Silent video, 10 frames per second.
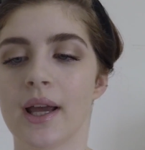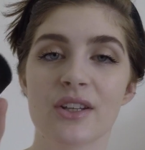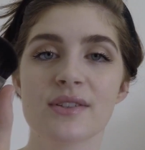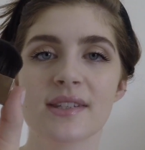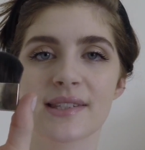
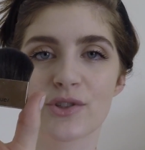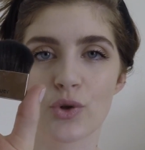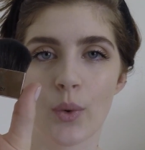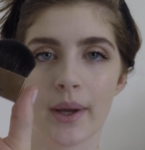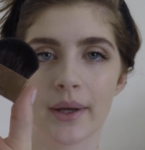I use this
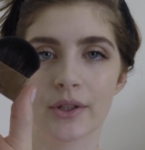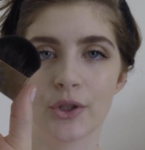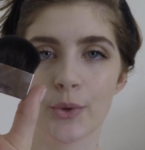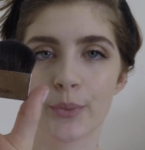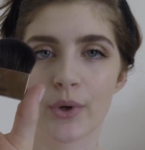Jouer
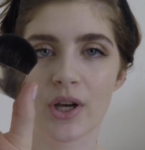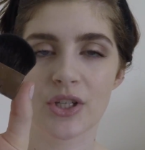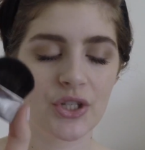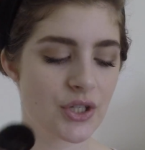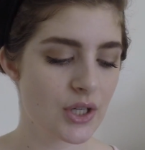new
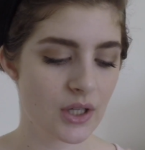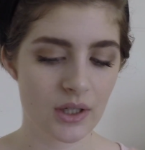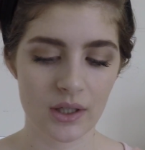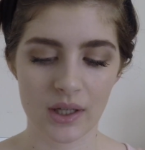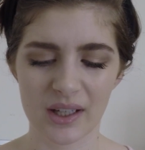brush.
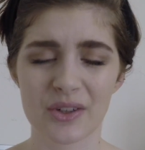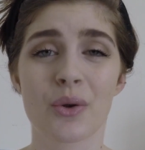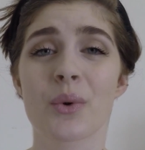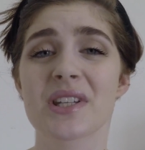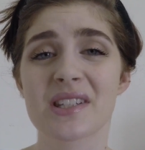I don't
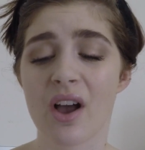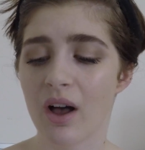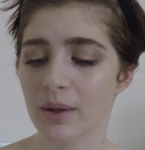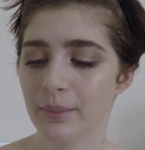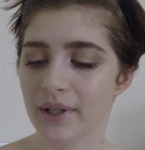know what it's
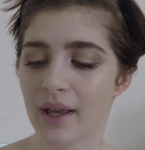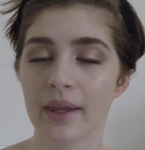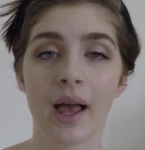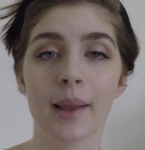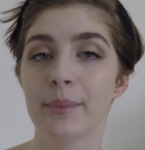called, but
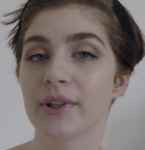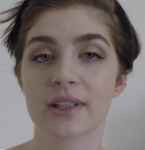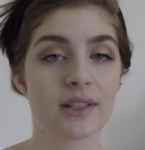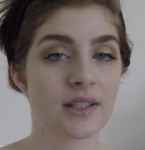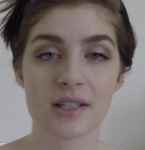I'll put
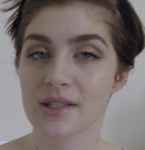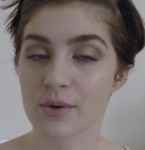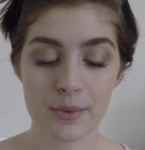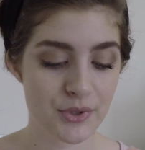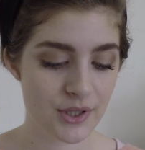it in the
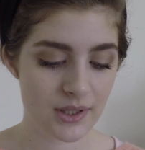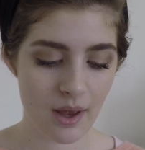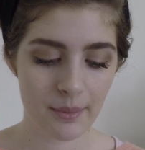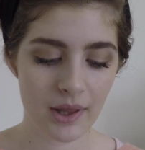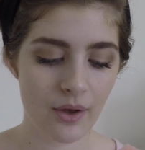description
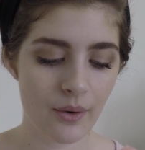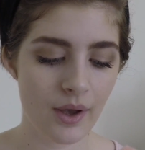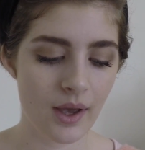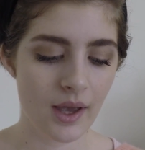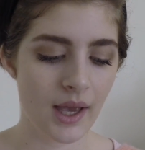down below,
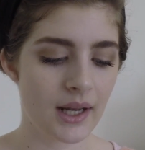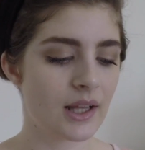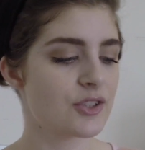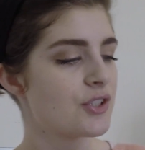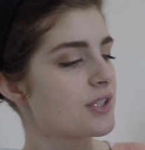and
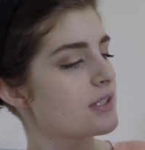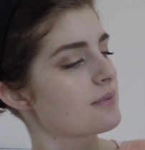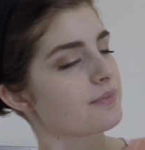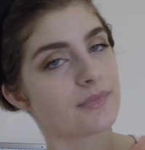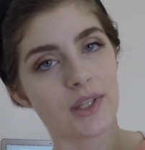I'll just,
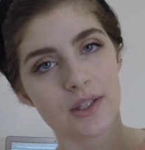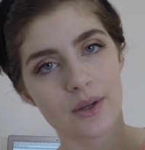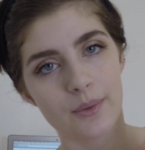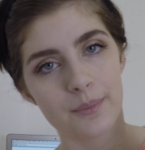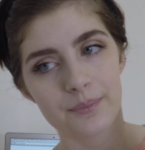you
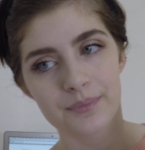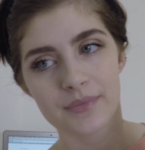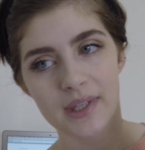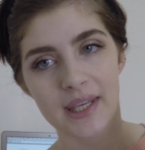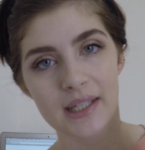know,
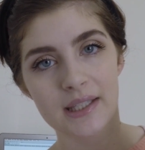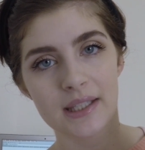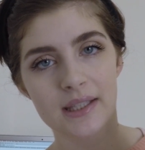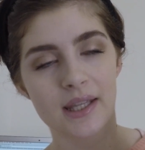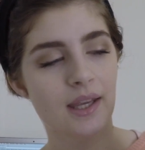get it
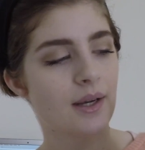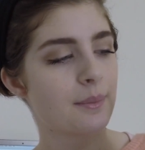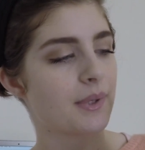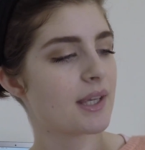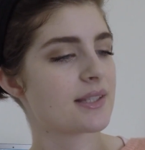in
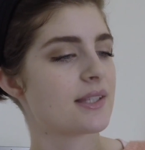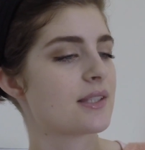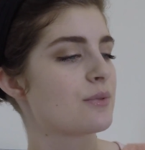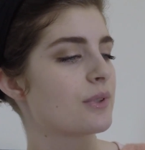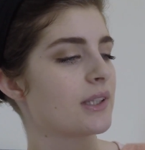there because this
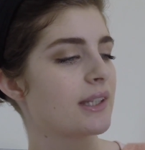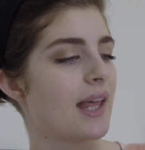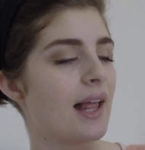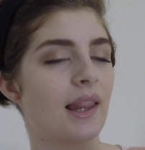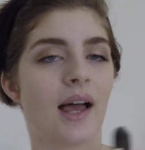is really
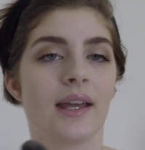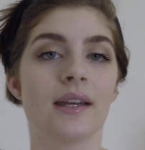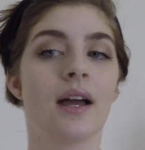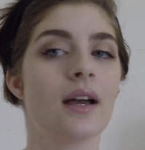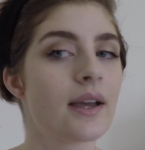that
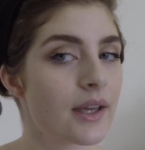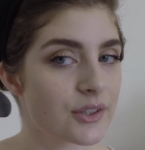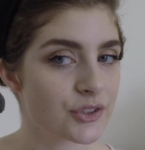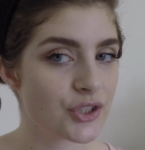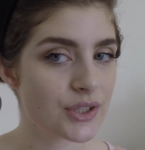light,
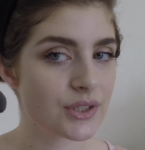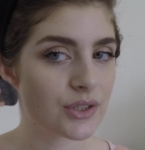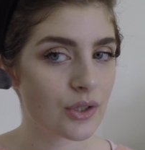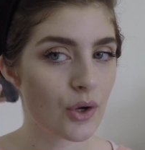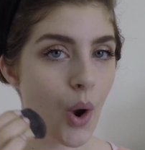and
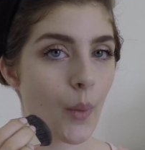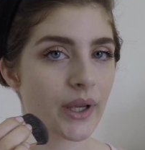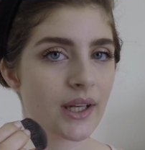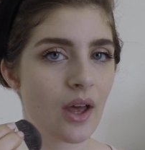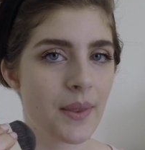just go
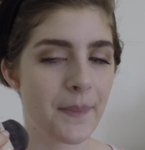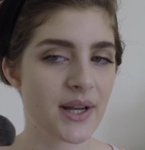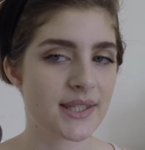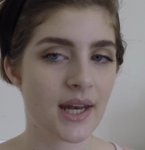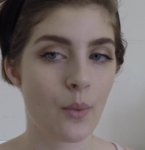in on the
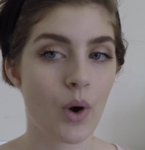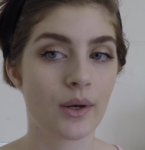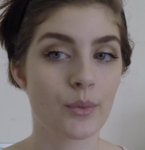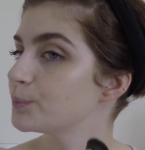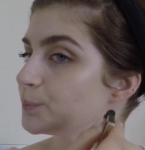parts that I want.